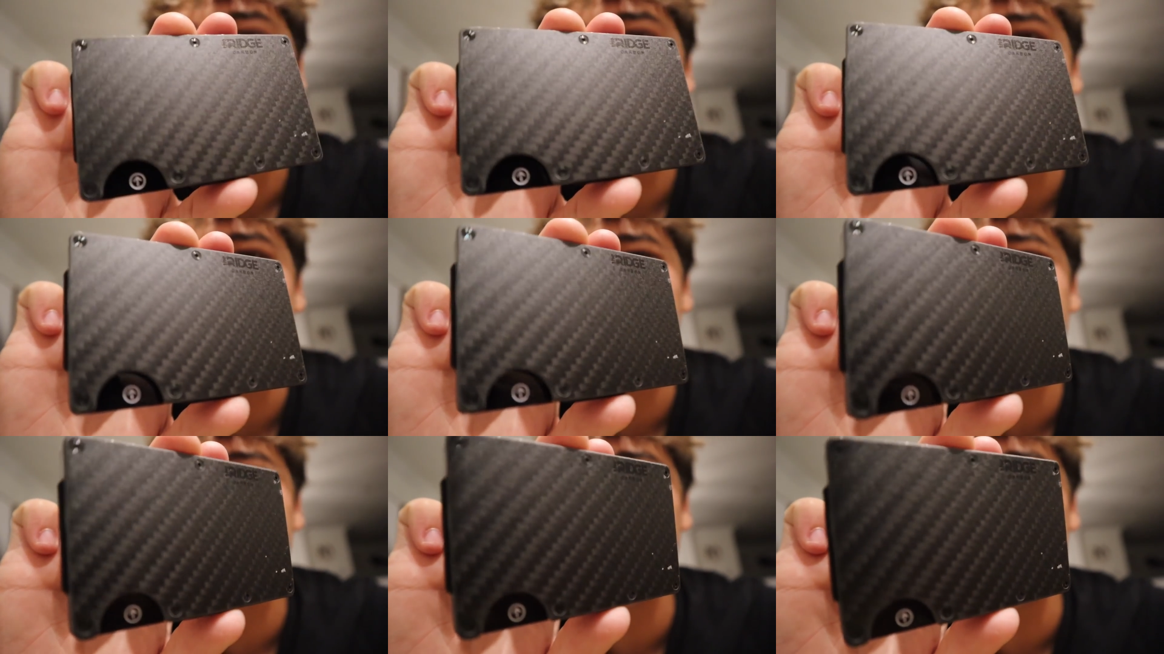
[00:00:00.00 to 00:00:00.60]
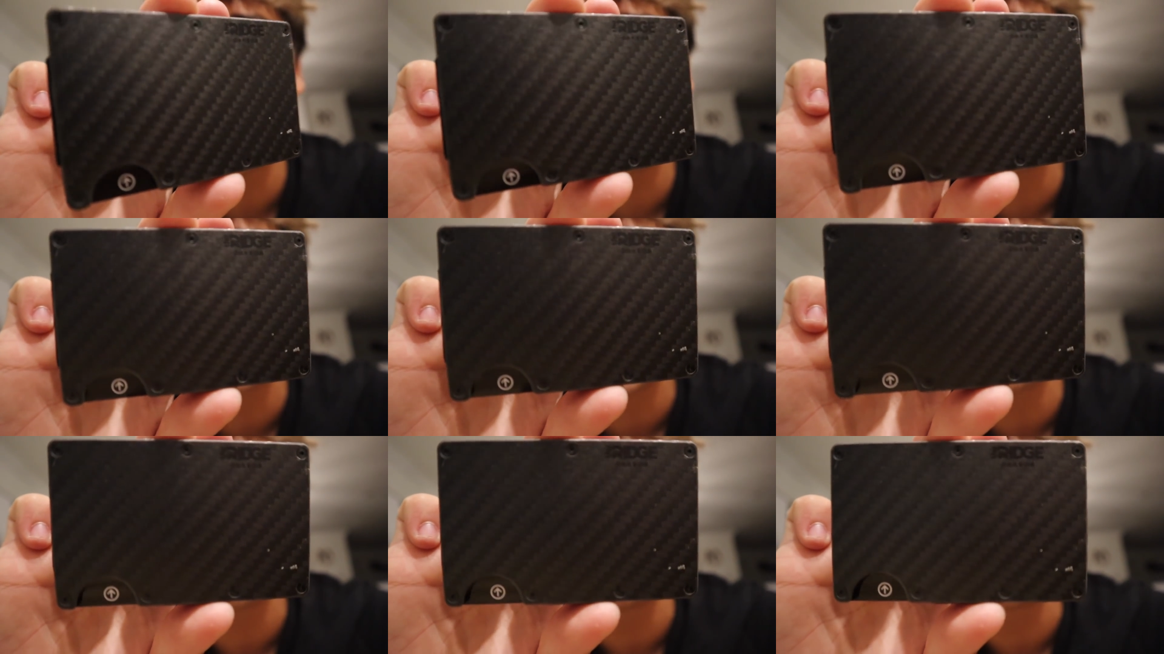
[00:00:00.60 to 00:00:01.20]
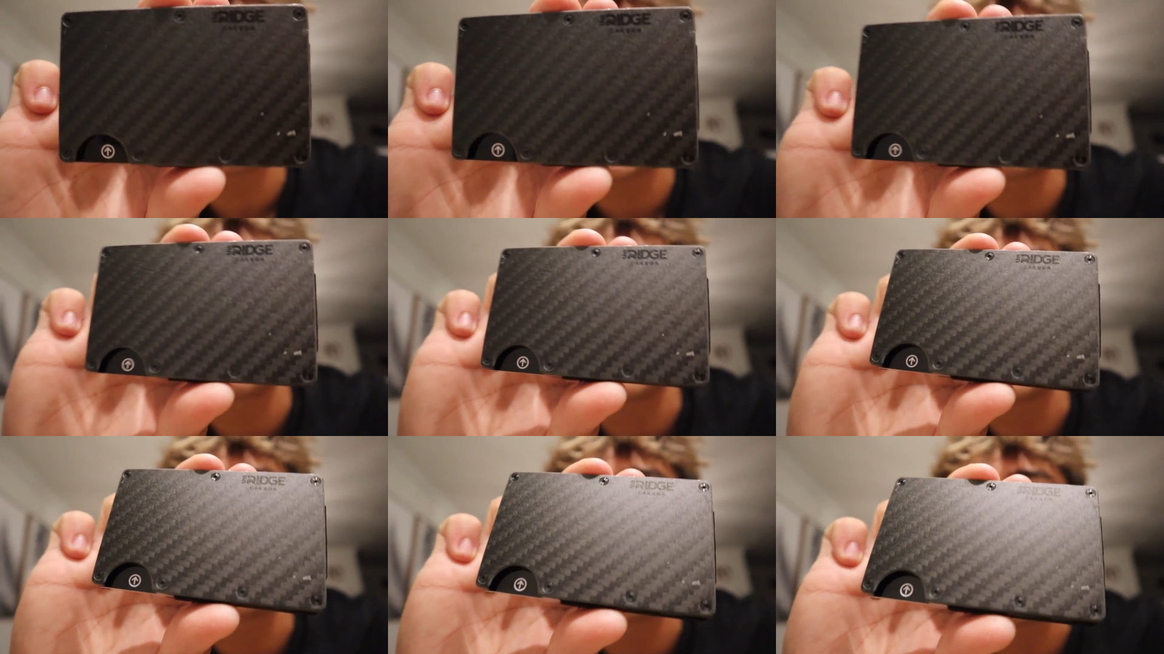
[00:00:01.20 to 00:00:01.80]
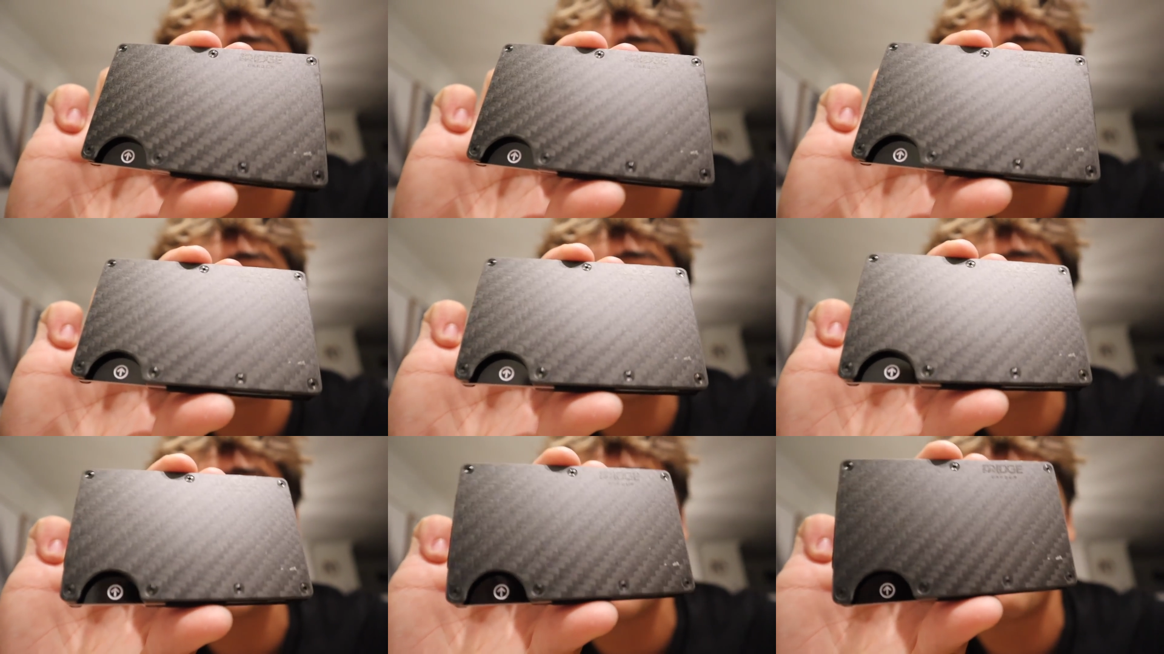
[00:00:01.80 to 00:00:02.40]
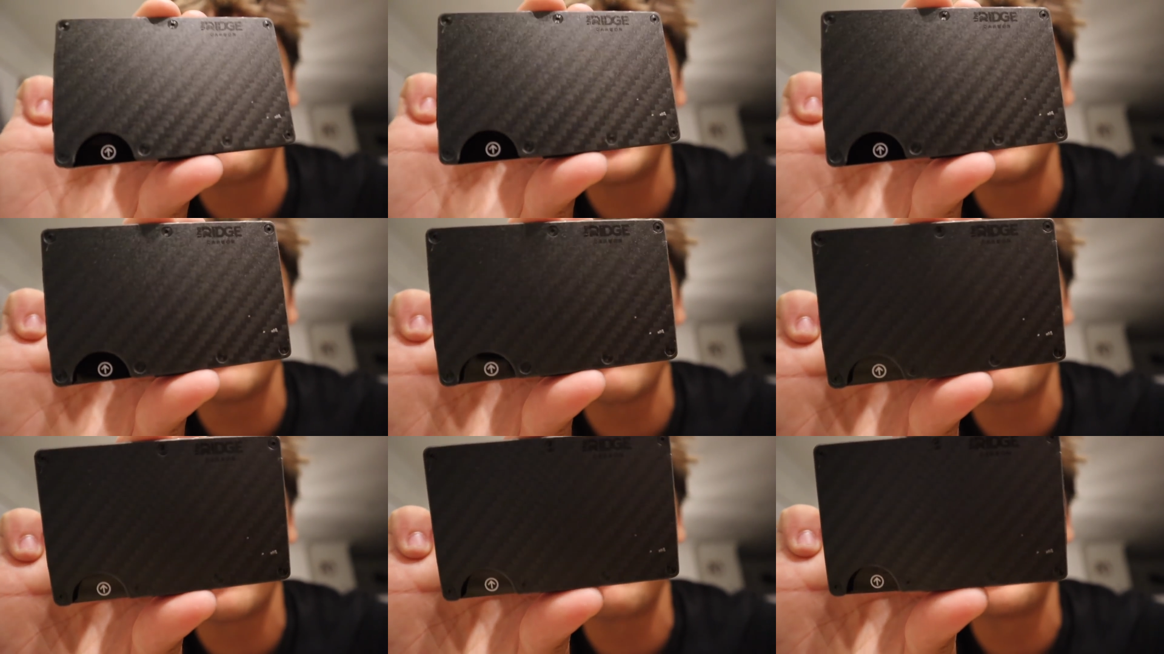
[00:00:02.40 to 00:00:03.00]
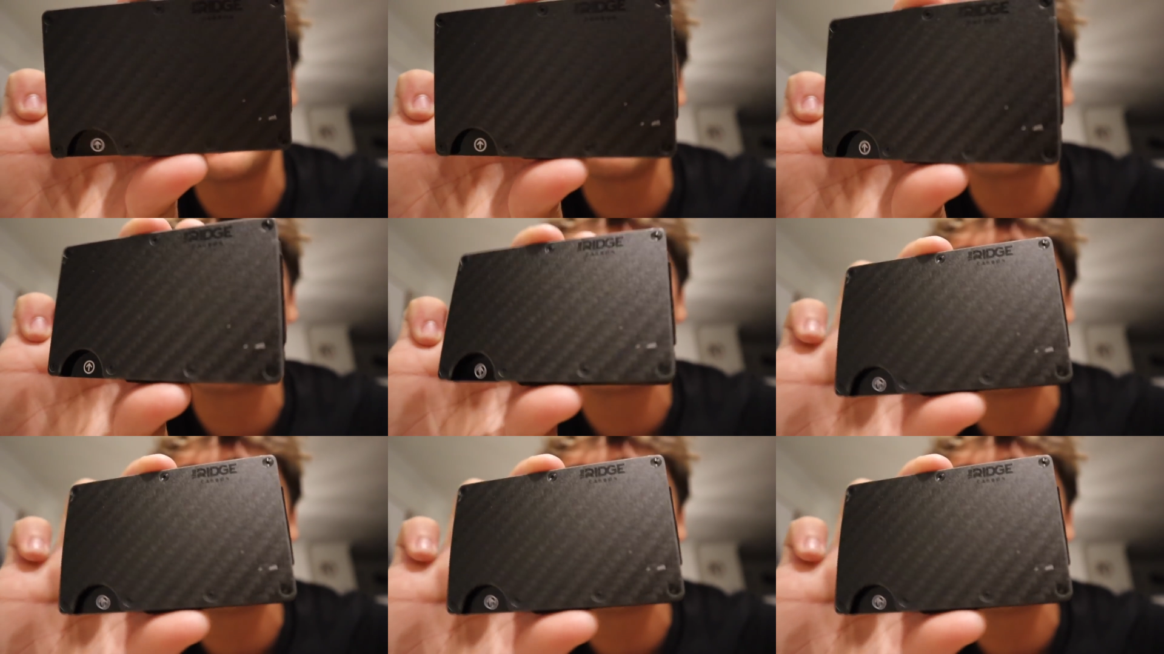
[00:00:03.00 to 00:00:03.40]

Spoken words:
(no speaker visible)